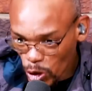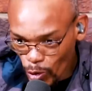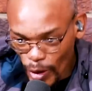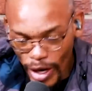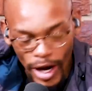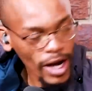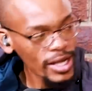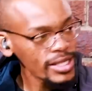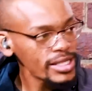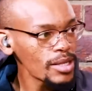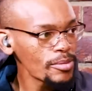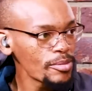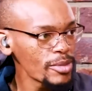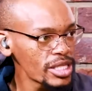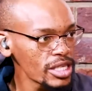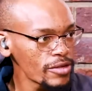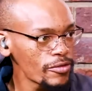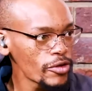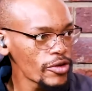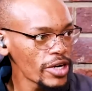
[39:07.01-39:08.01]
we can't submit
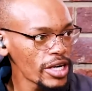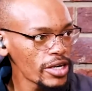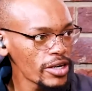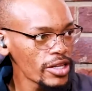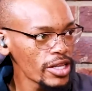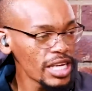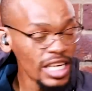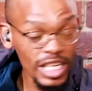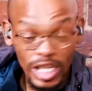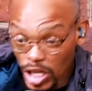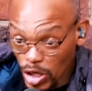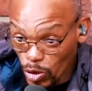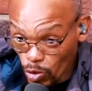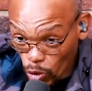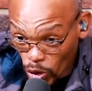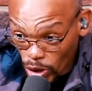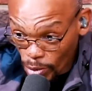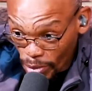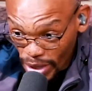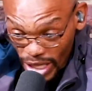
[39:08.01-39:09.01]
it for Record of the It
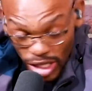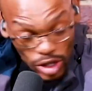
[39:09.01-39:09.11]
wouldn't be